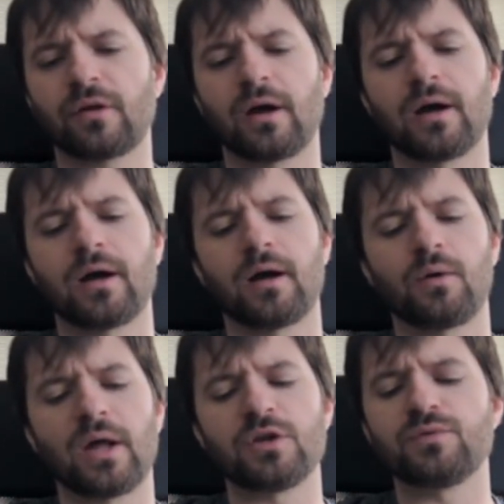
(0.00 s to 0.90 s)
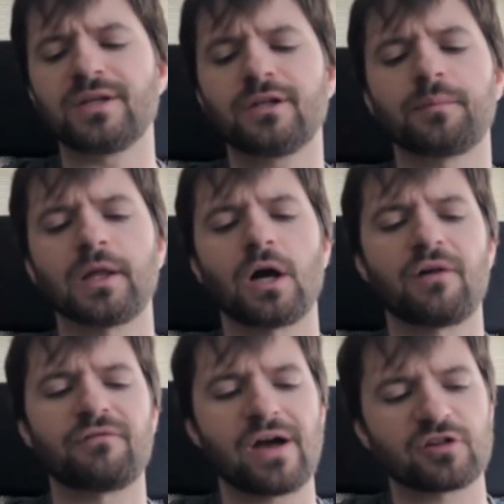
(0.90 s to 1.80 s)
and you need to play
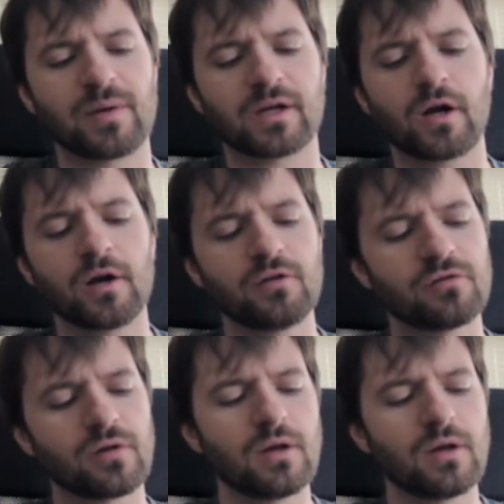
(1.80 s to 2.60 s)
off-aspect cards,